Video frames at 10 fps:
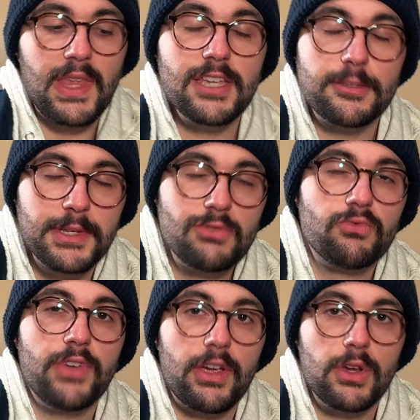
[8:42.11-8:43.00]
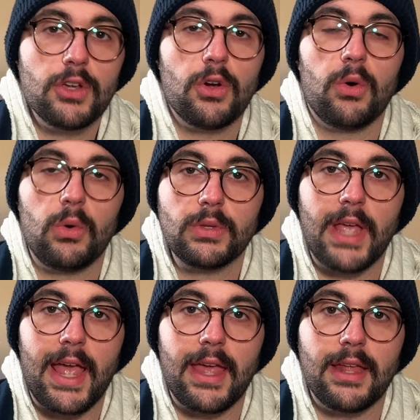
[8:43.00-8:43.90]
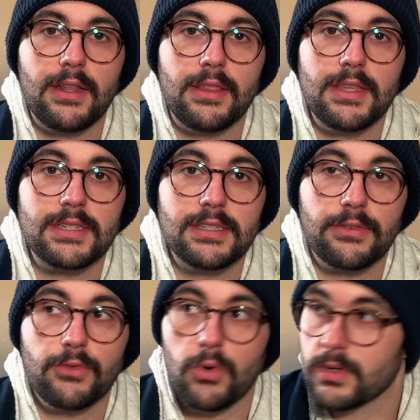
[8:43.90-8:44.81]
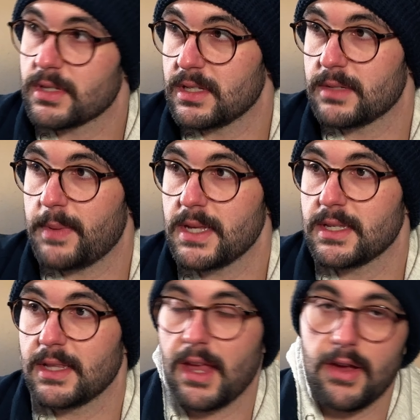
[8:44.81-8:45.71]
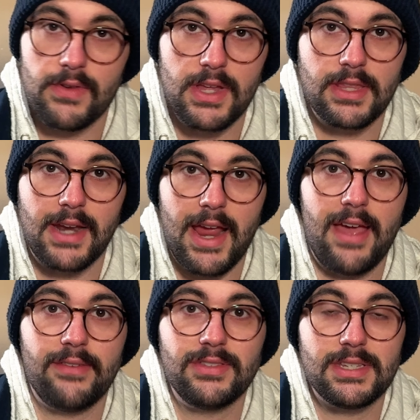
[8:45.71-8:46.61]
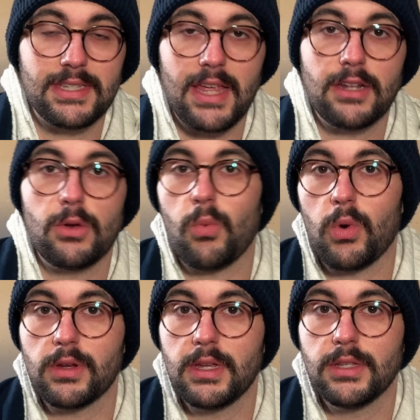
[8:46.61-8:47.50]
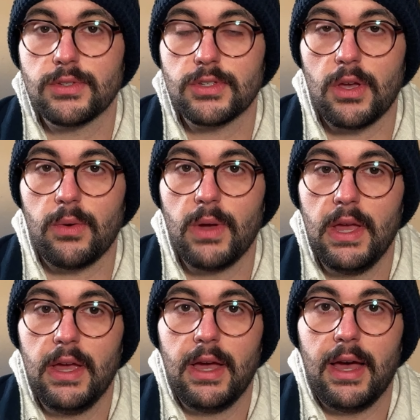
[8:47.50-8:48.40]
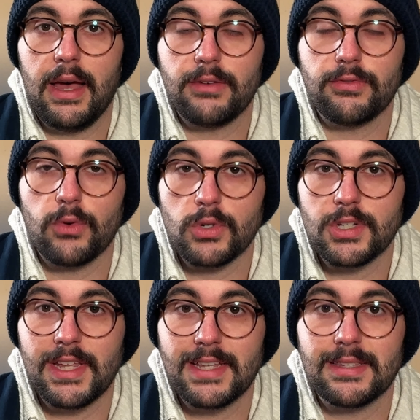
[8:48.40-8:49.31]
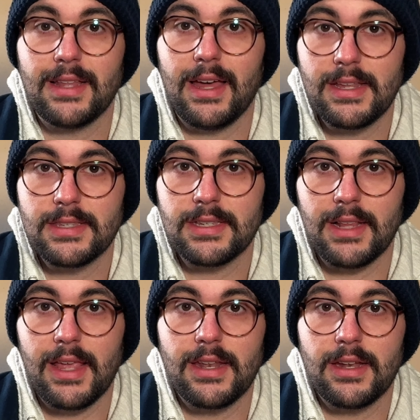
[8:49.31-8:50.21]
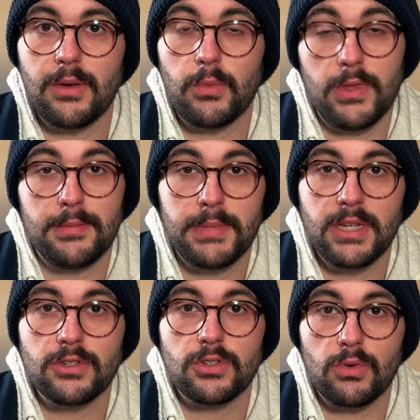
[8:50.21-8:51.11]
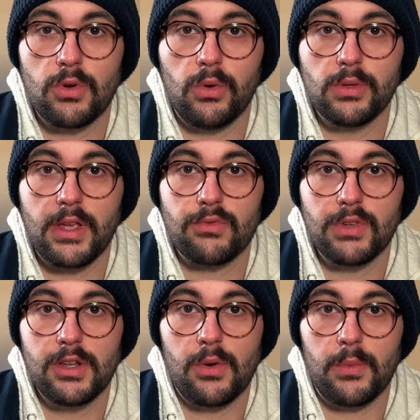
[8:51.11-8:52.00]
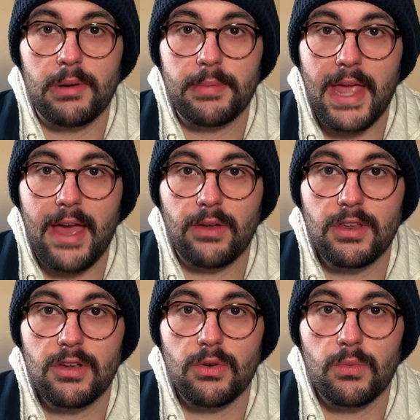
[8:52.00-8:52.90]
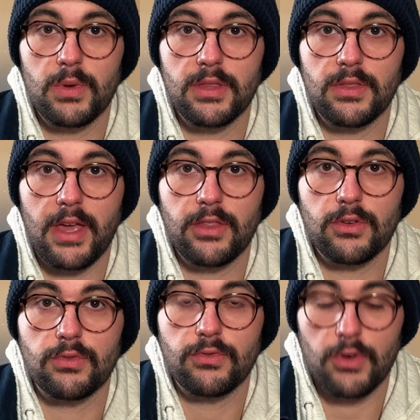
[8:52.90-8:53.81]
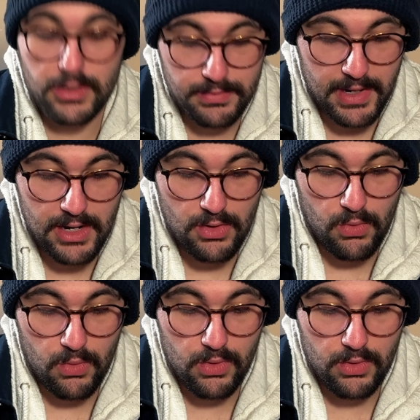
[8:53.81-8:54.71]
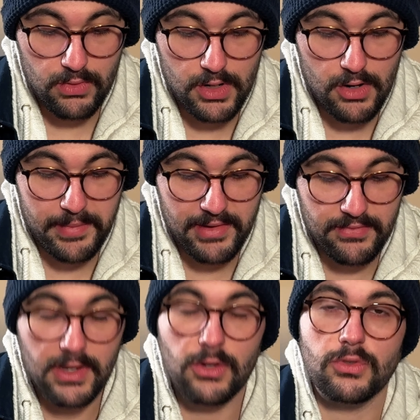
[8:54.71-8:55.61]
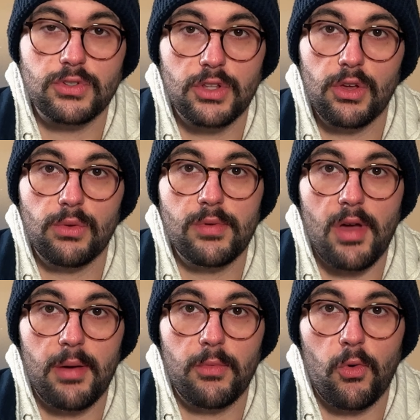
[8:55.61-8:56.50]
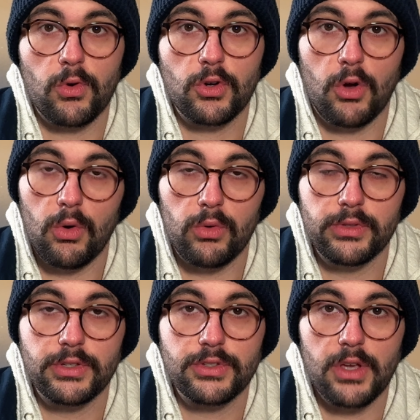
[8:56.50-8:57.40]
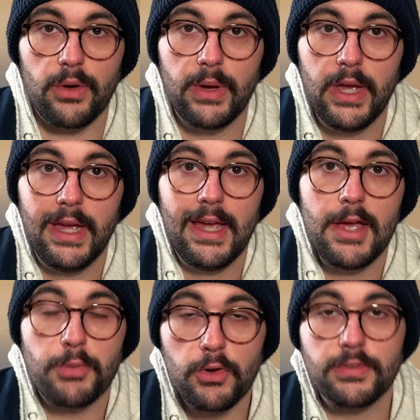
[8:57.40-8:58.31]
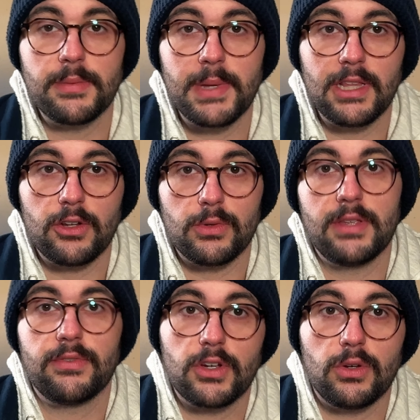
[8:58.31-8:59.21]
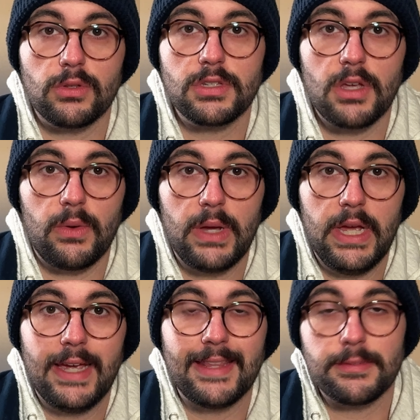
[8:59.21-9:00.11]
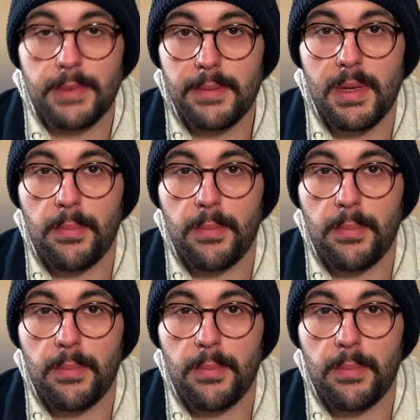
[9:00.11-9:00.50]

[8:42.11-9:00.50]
it's been very cold, and this is, of course, the space in the area that I have to sand and work in. So unfortunately, it's not insulated, and with it being so cold, I really don't want to be out here with either frostbite or, my fingers to go numb or cold. So proves to be a little difficult. So this might be a